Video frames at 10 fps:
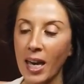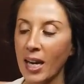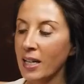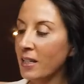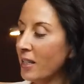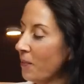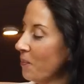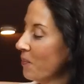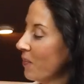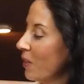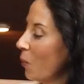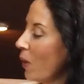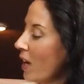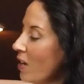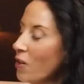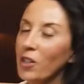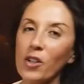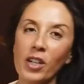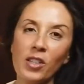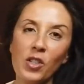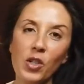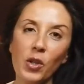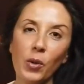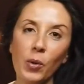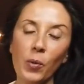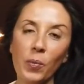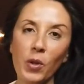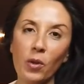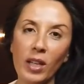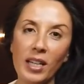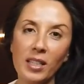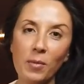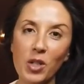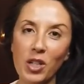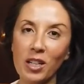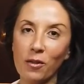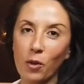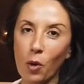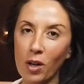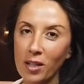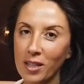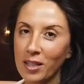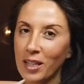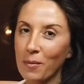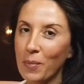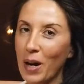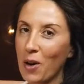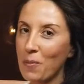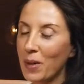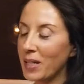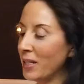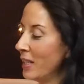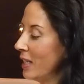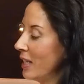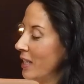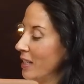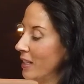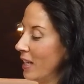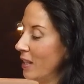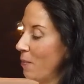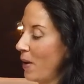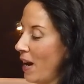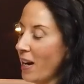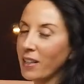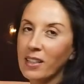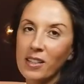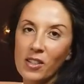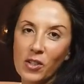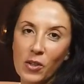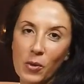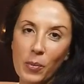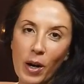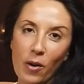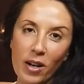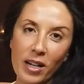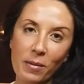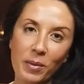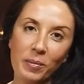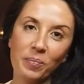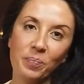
And the way you're going to utilize the machine, of course, the power button is at the back, so you power it up.